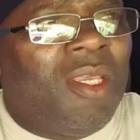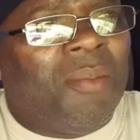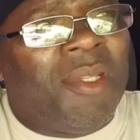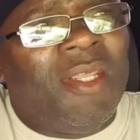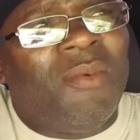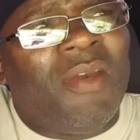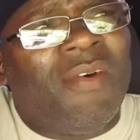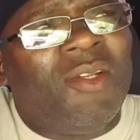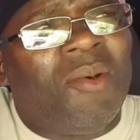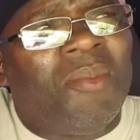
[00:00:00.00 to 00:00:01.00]
But then we have
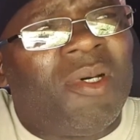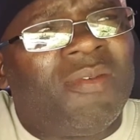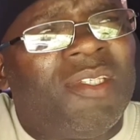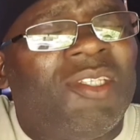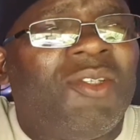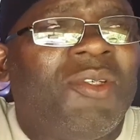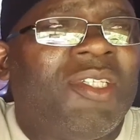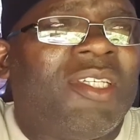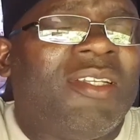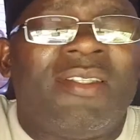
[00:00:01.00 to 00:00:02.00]
a number of
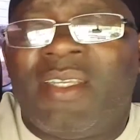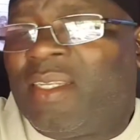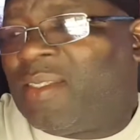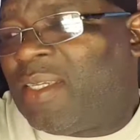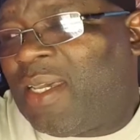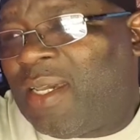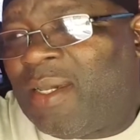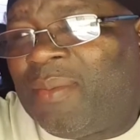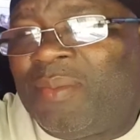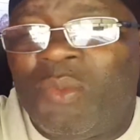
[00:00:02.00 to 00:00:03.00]
situations that
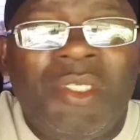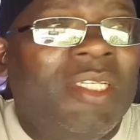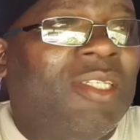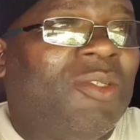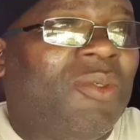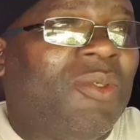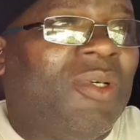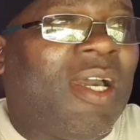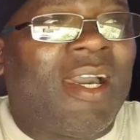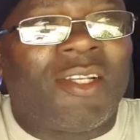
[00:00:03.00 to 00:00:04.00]
we need to
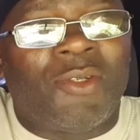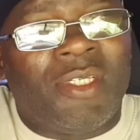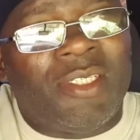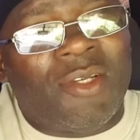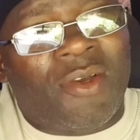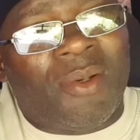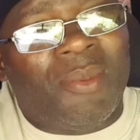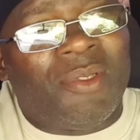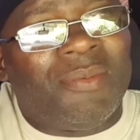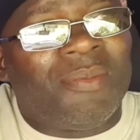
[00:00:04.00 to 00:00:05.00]
actually talk
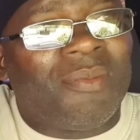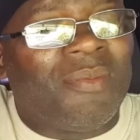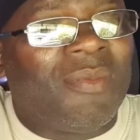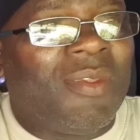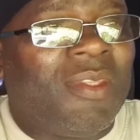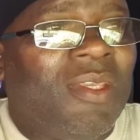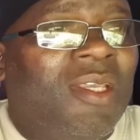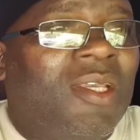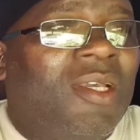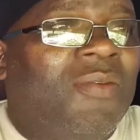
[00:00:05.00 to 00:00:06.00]
about.
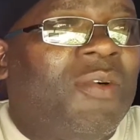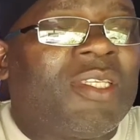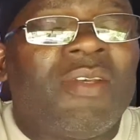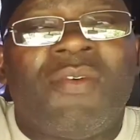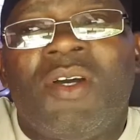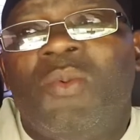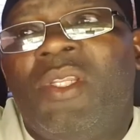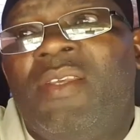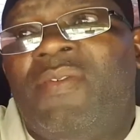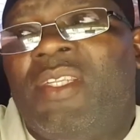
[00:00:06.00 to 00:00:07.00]
First of all, we
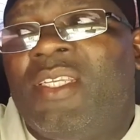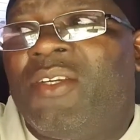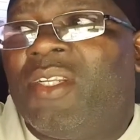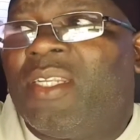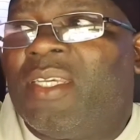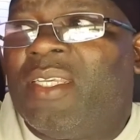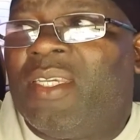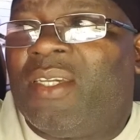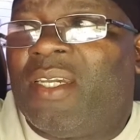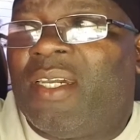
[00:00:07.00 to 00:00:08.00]
live in Grenada
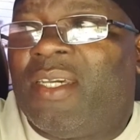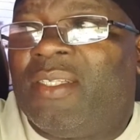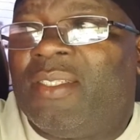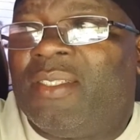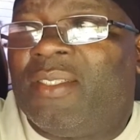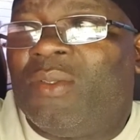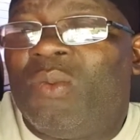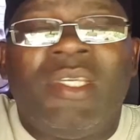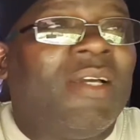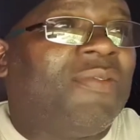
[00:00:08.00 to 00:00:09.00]
here and
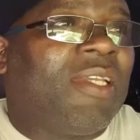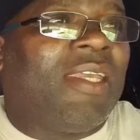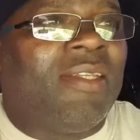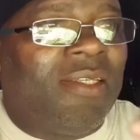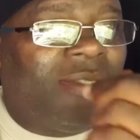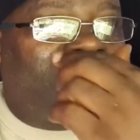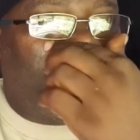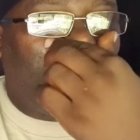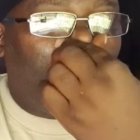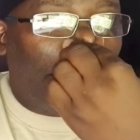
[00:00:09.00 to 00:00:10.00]
we have Chinese
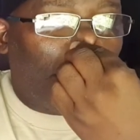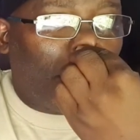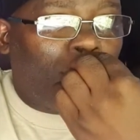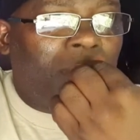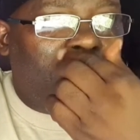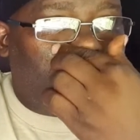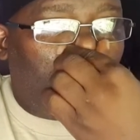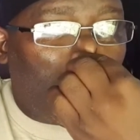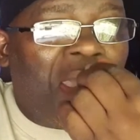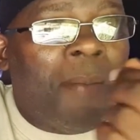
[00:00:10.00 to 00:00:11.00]

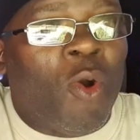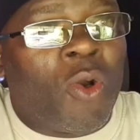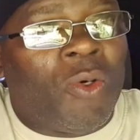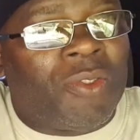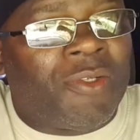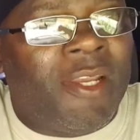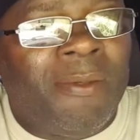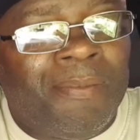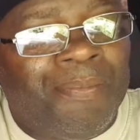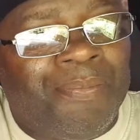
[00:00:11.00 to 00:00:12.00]
among us, right?